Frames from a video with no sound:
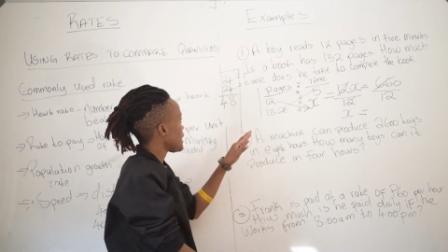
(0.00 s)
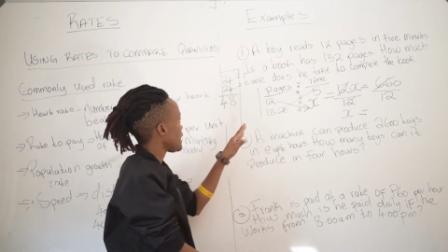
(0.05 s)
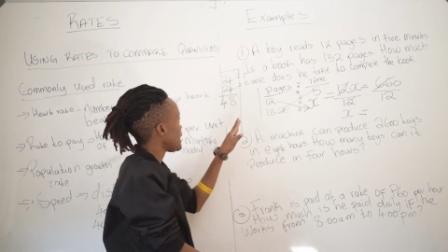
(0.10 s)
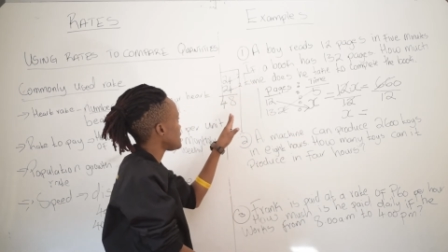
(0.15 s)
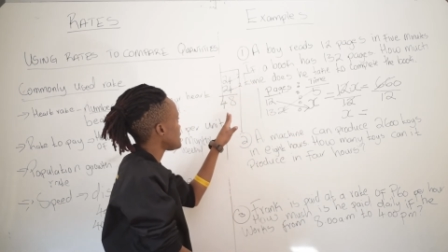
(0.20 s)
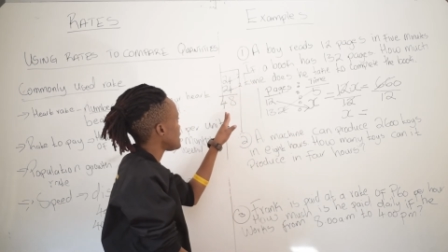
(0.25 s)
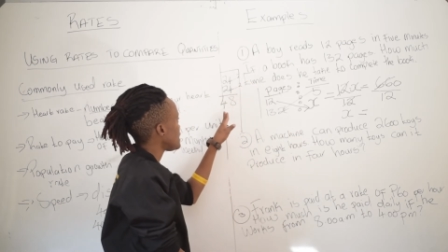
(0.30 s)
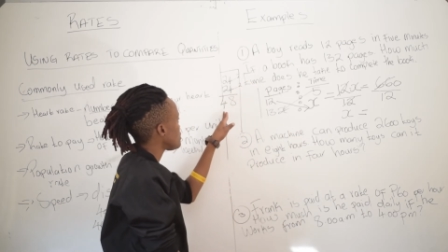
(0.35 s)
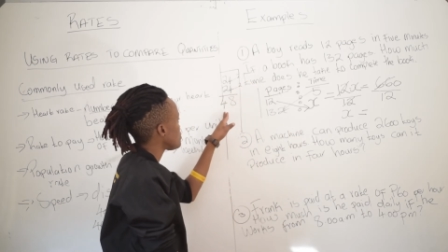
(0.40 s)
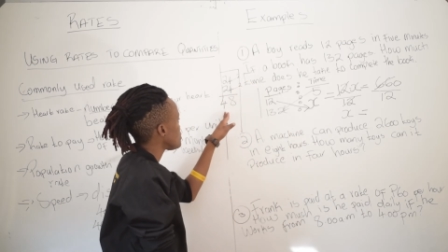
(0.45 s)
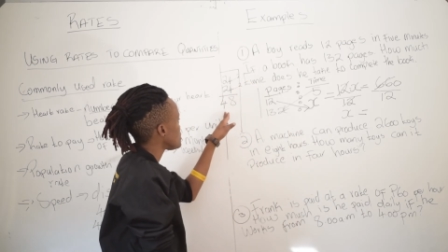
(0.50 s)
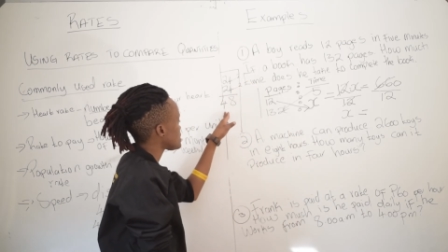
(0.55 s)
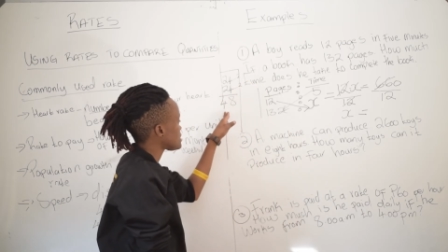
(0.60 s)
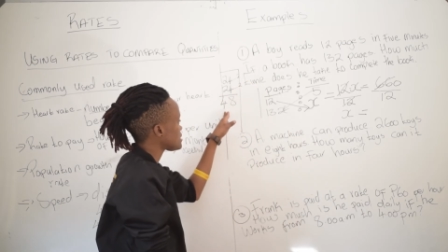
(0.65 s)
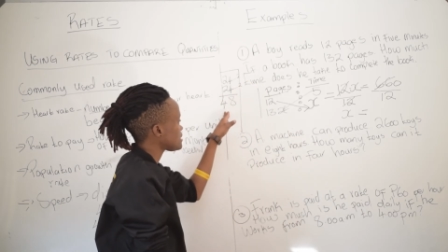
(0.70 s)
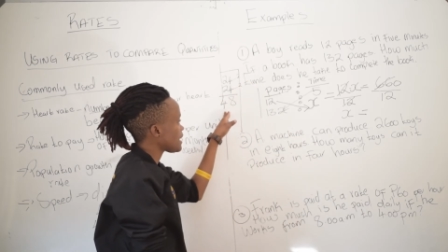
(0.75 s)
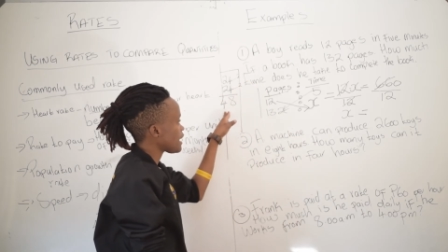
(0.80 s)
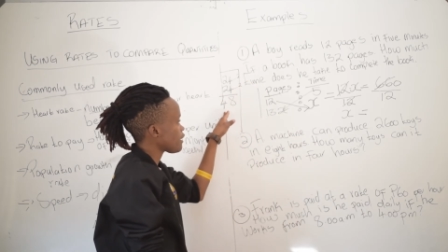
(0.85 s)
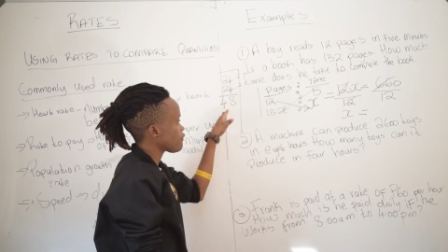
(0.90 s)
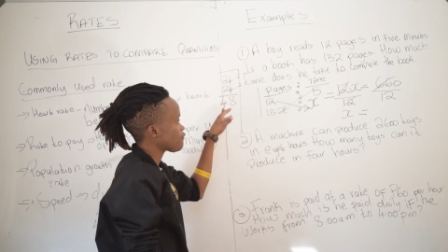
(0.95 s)
And then we
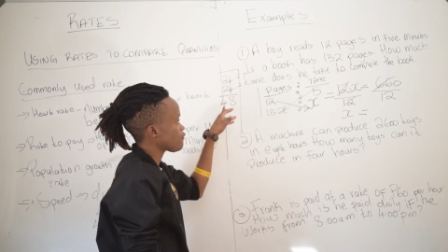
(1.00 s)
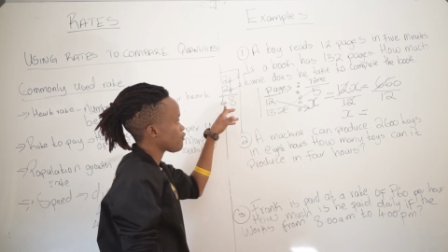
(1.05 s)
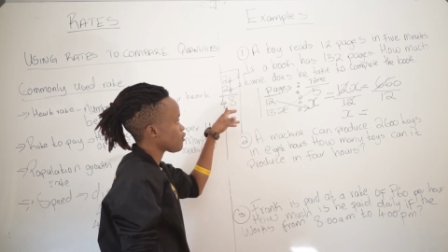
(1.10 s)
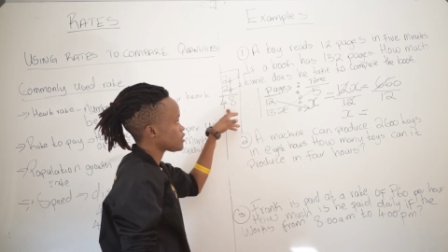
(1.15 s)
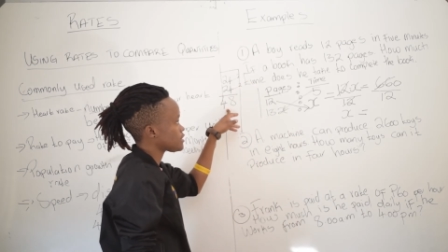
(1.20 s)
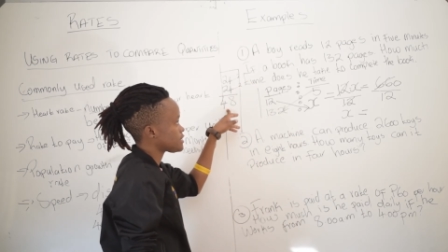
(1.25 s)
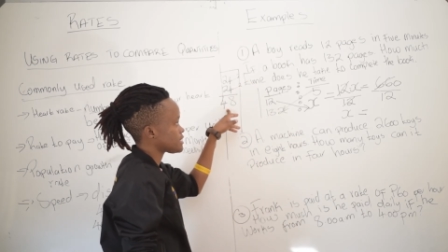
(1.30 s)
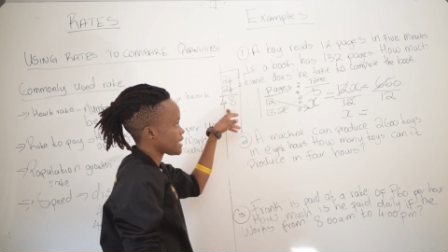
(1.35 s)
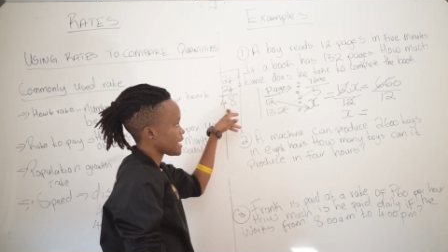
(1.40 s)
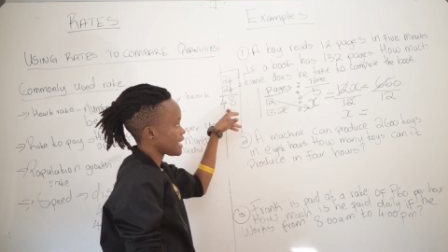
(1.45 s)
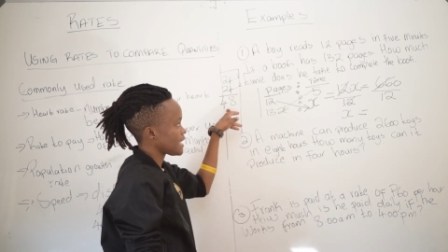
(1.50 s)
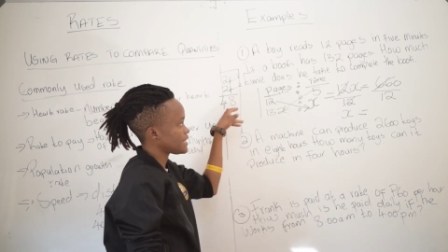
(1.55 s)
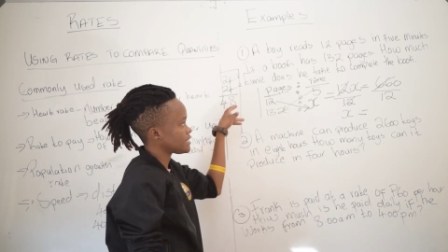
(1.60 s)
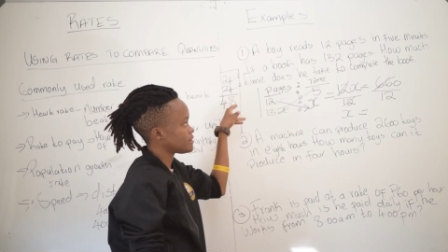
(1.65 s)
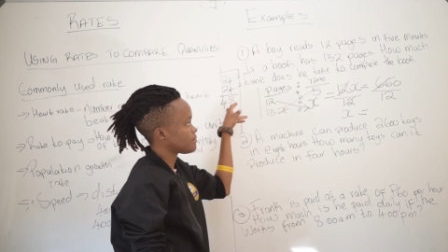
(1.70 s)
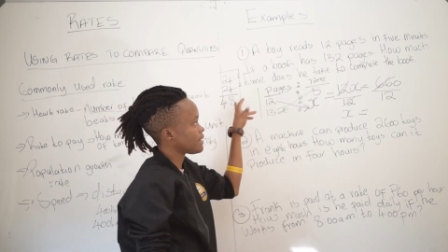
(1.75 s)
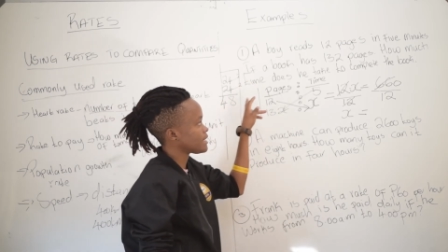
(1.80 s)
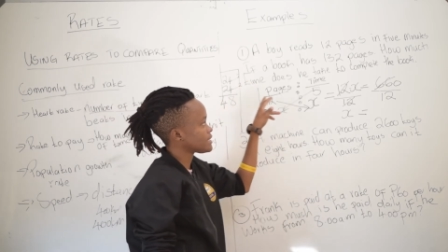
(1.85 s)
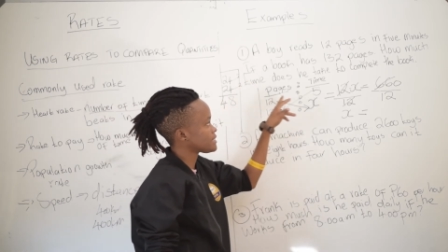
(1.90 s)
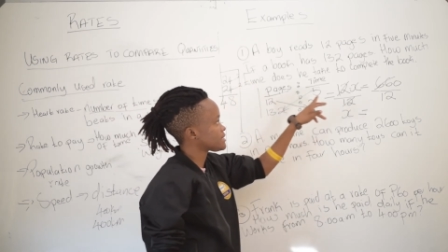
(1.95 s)
still have
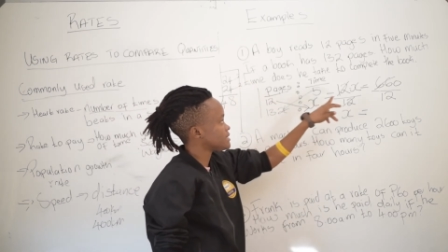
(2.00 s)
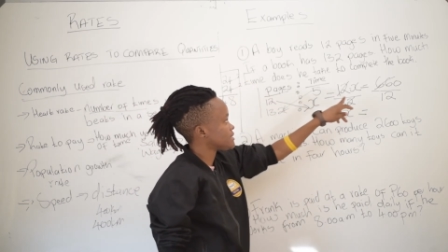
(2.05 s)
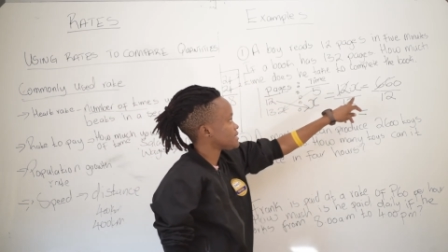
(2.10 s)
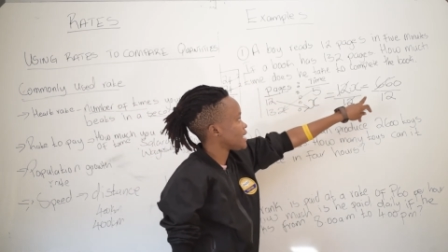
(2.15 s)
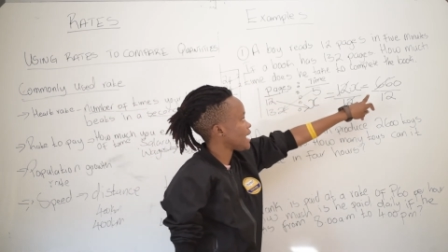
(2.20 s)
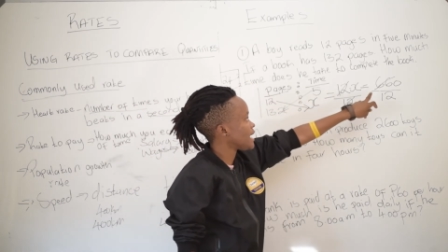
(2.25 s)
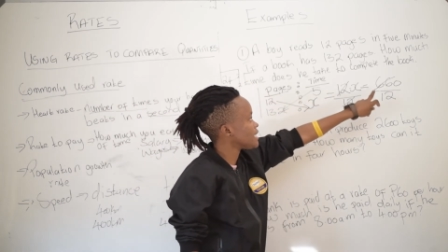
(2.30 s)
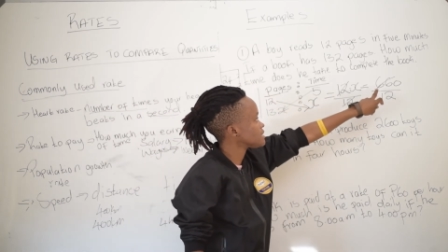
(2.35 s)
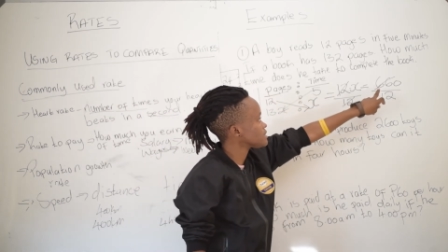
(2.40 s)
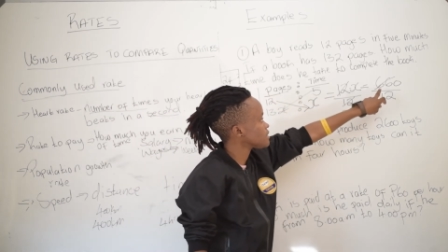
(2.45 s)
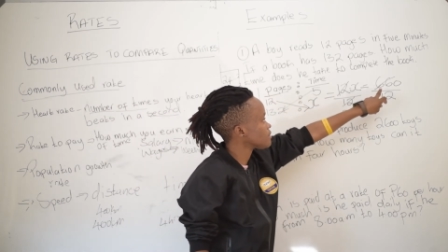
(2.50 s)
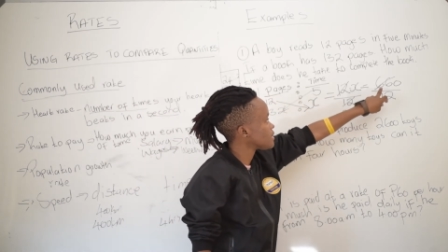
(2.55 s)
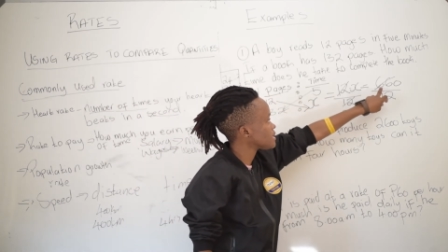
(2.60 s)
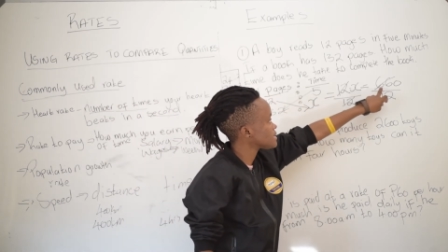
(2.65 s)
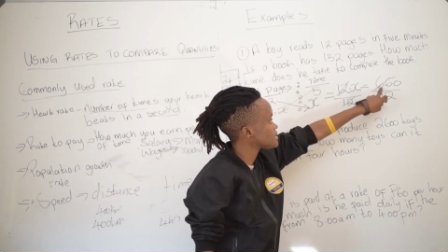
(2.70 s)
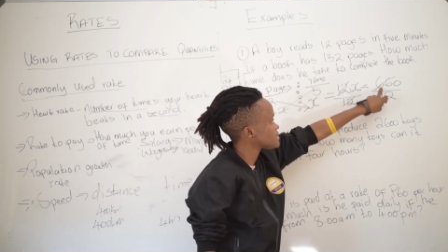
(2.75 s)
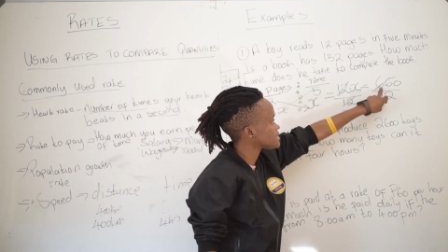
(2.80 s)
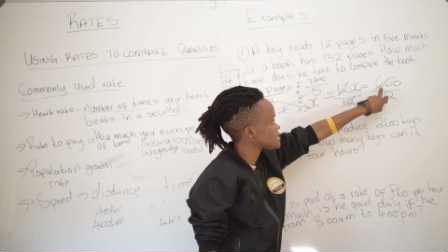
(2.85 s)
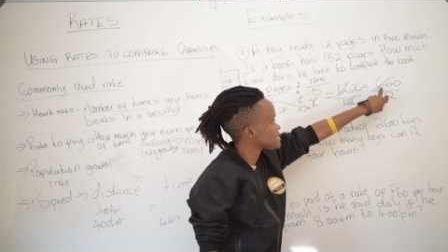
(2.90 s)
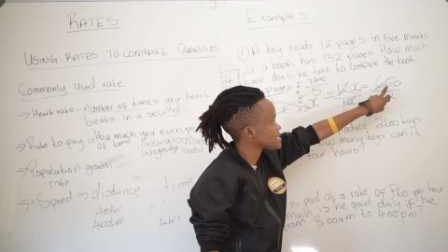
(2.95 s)
48. But the answer
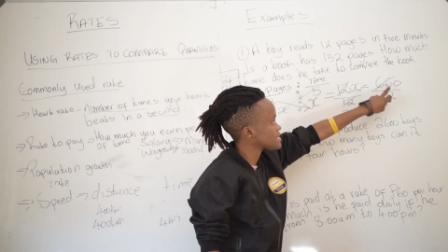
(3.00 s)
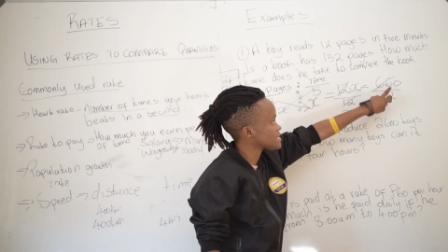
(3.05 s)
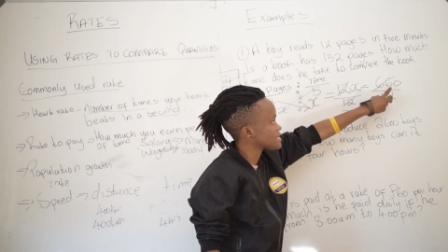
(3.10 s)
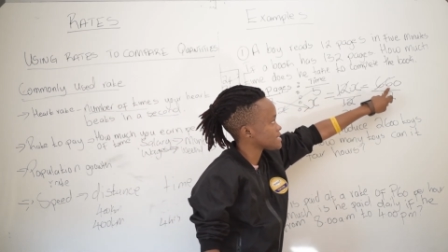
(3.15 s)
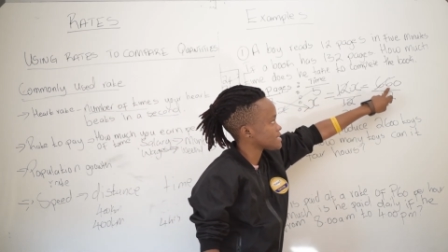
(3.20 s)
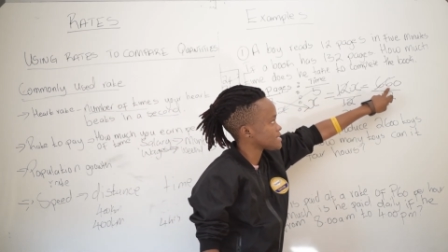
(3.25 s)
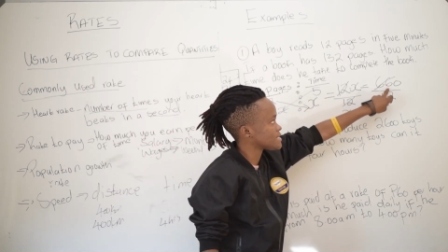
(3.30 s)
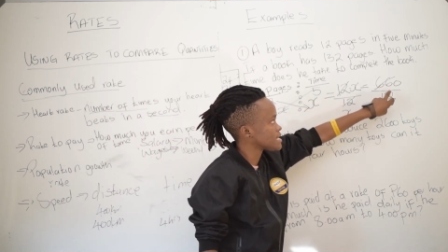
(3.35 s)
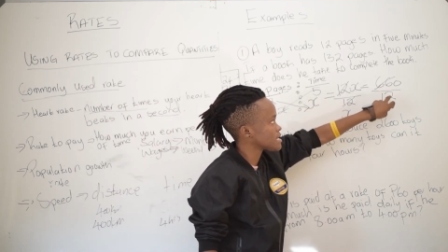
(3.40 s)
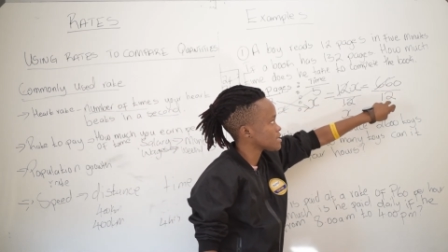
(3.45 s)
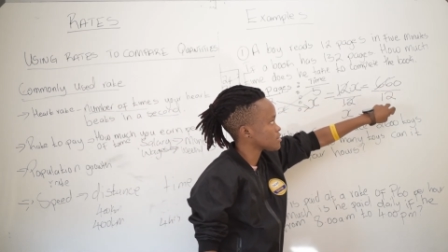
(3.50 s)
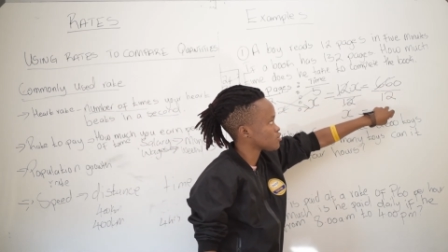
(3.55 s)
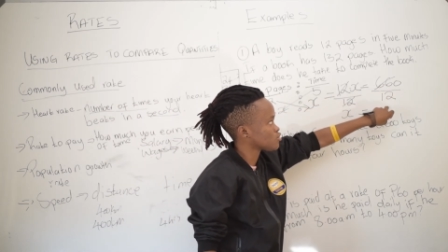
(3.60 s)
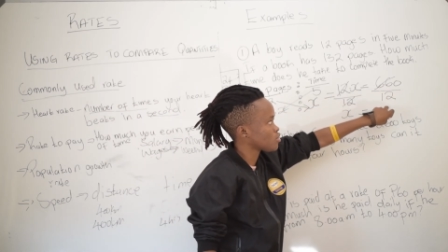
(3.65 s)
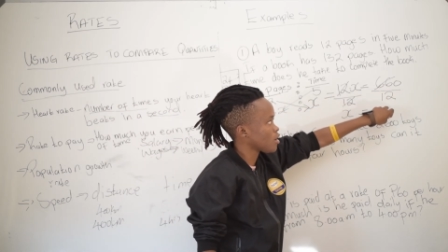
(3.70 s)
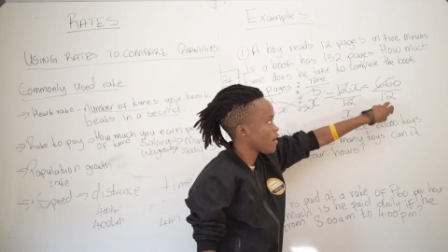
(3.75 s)
was 66.